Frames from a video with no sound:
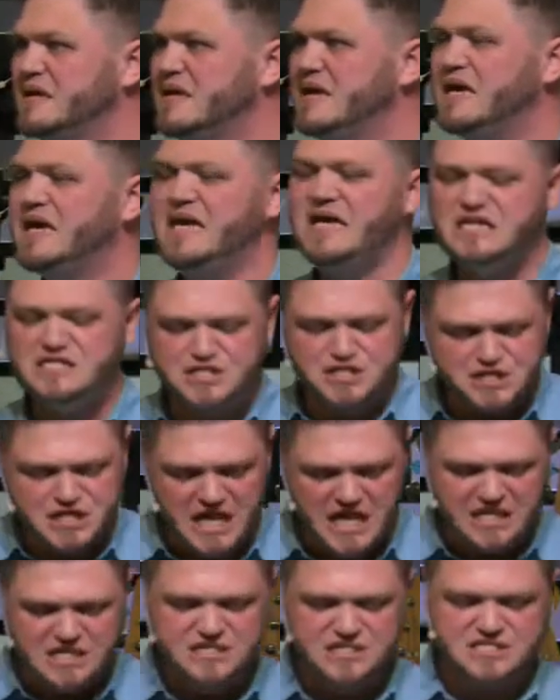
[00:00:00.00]
He
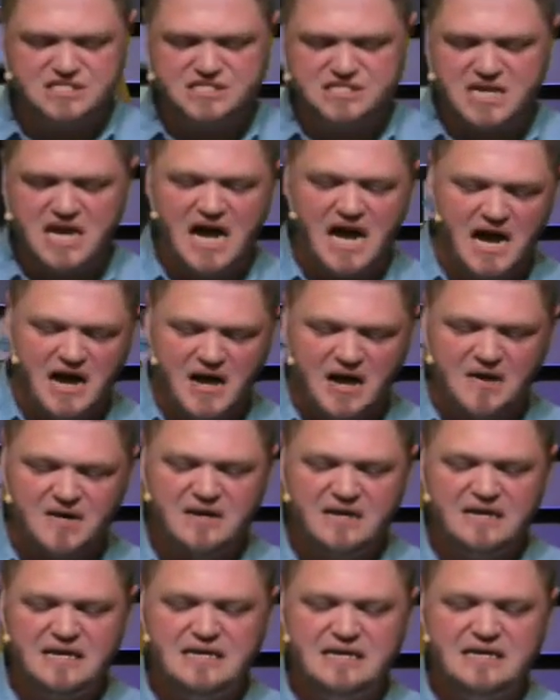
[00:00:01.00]
changes our
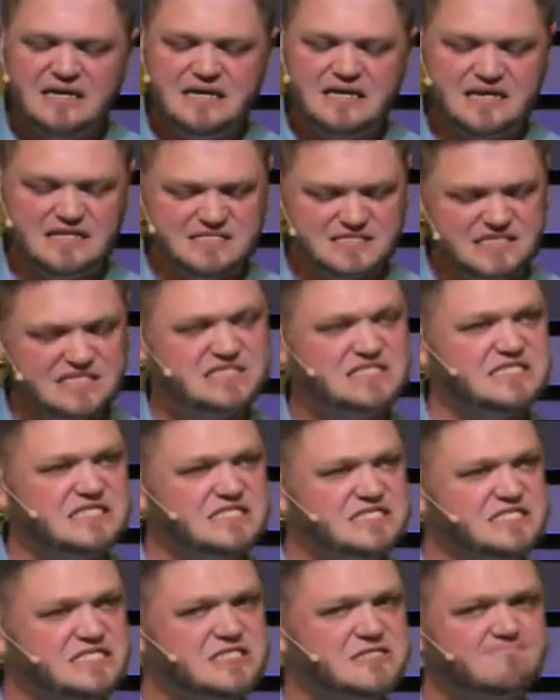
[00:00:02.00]

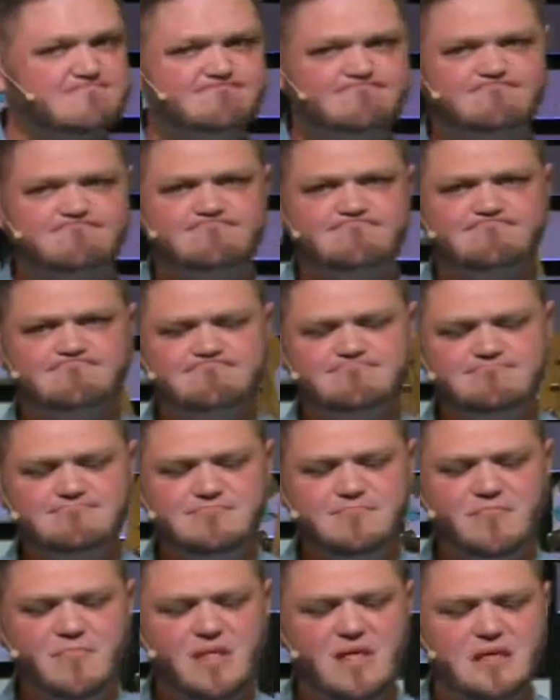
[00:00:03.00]
existence.
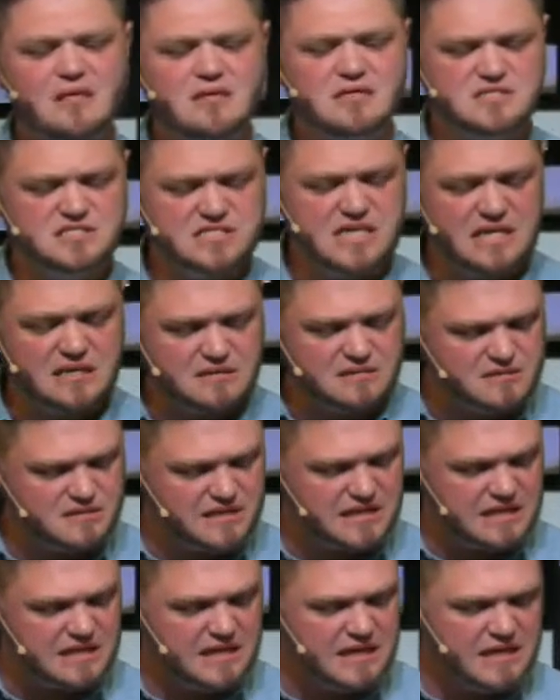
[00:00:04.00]
The second
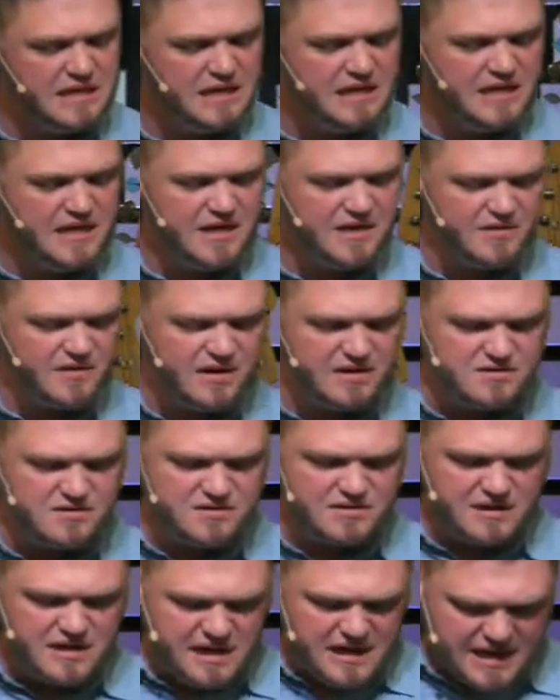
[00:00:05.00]
thing here
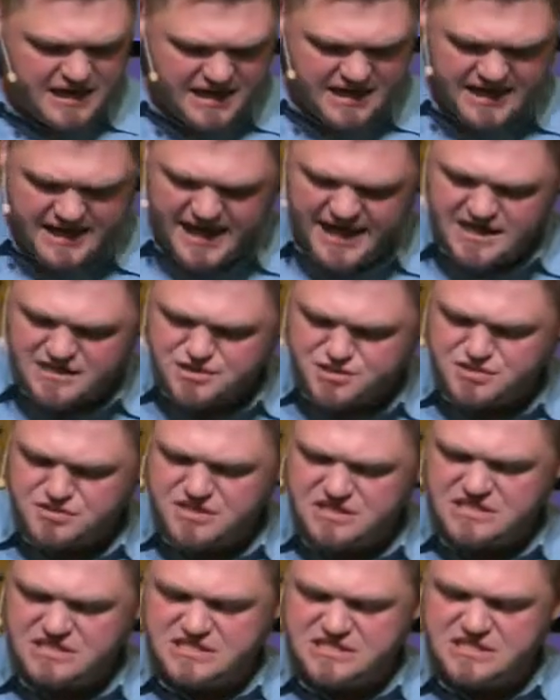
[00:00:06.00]
under uh,
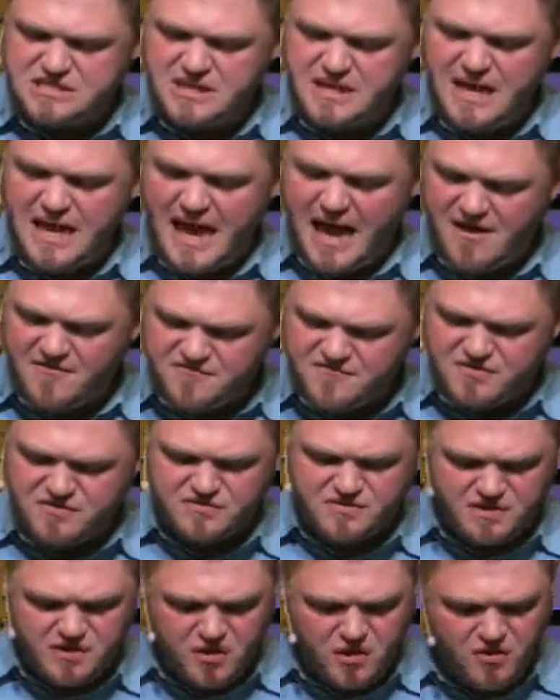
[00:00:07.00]
is after
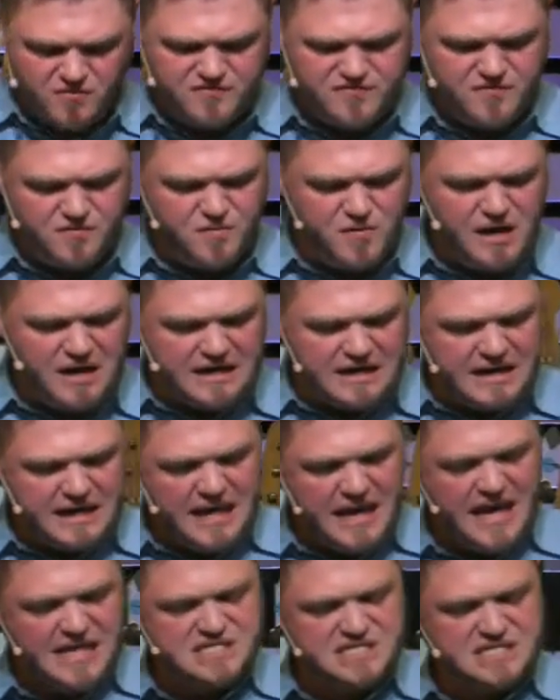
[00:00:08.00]
the hopeful one
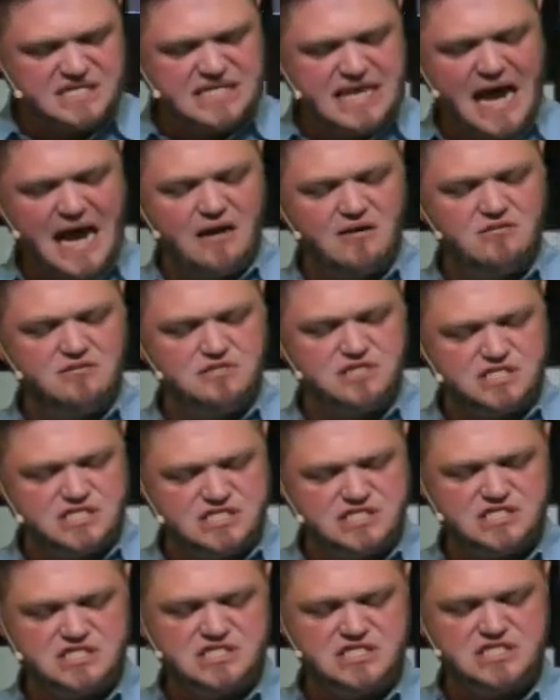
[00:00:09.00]
has encountered
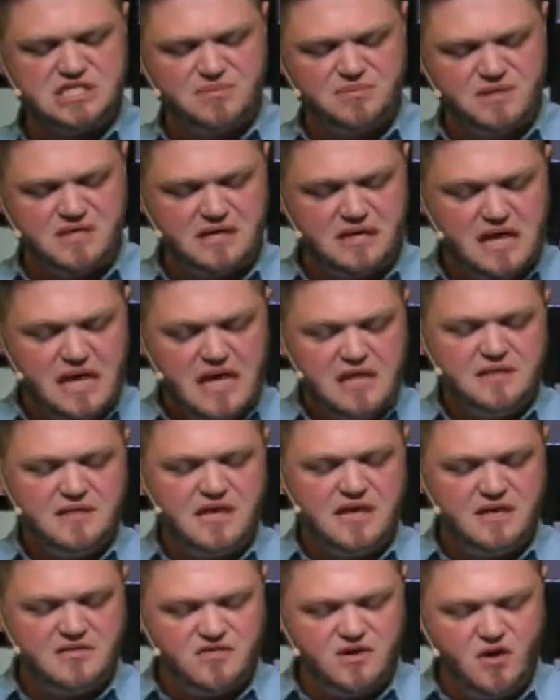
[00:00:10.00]
Jesus, something
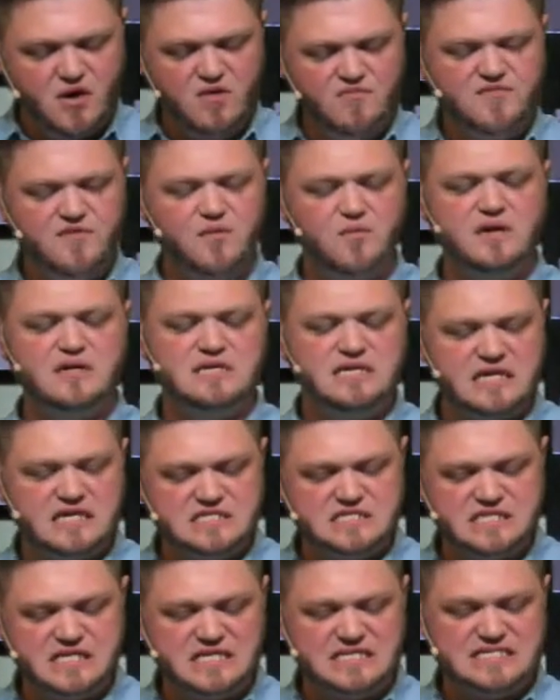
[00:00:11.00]
the, the hopeful one
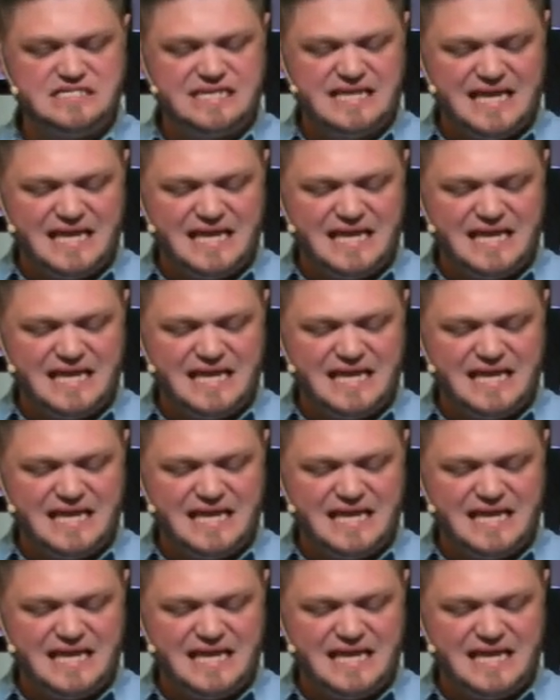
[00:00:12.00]
does is he